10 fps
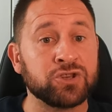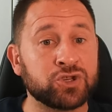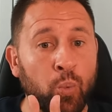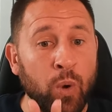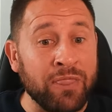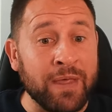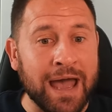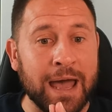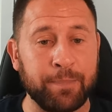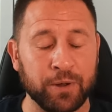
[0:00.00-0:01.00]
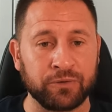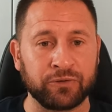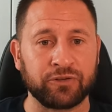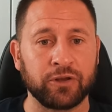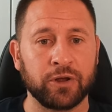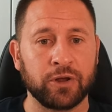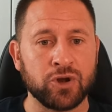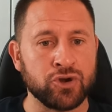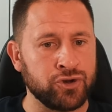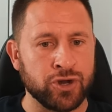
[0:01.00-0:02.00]
So when that happens,
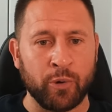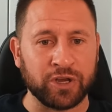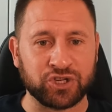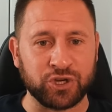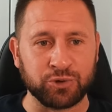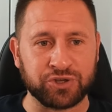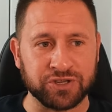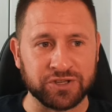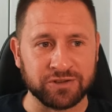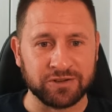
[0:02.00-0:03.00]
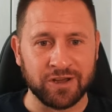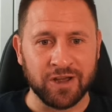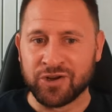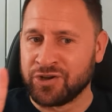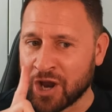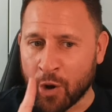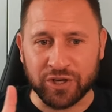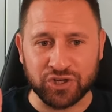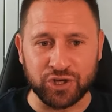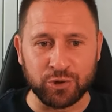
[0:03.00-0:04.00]
no excuses. No
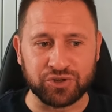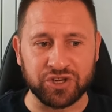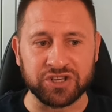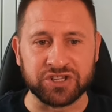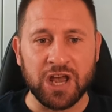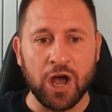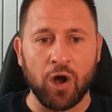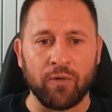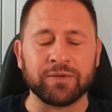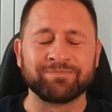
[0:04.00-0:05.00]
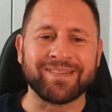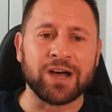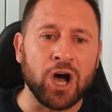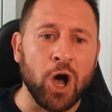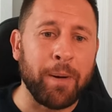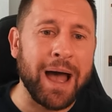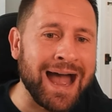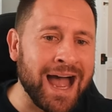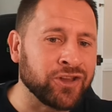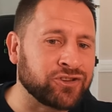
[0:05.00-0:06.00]
excuses of, oh, but
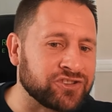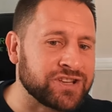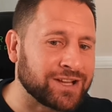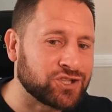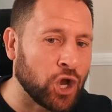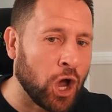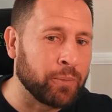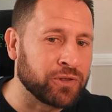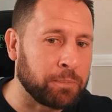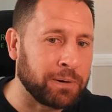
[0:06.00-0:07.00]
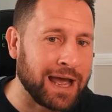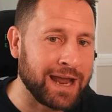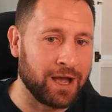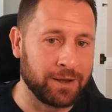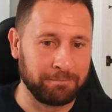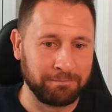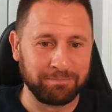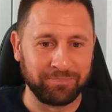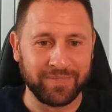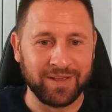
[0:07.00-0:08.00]
Ange hasn't had time with the player.
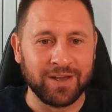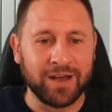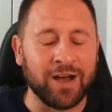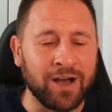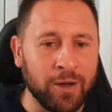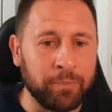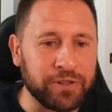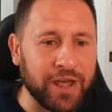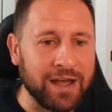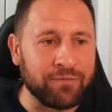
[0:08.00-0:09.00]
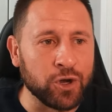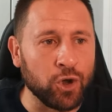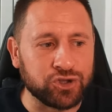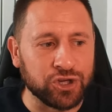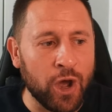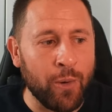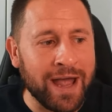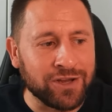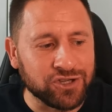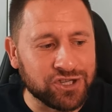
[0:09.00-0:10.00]
Oh, but they haven't got to know
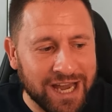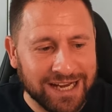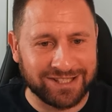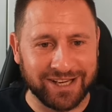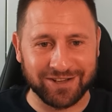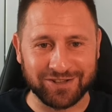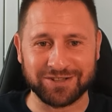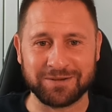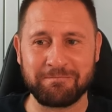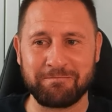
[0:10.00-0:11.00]
Ange's tactics.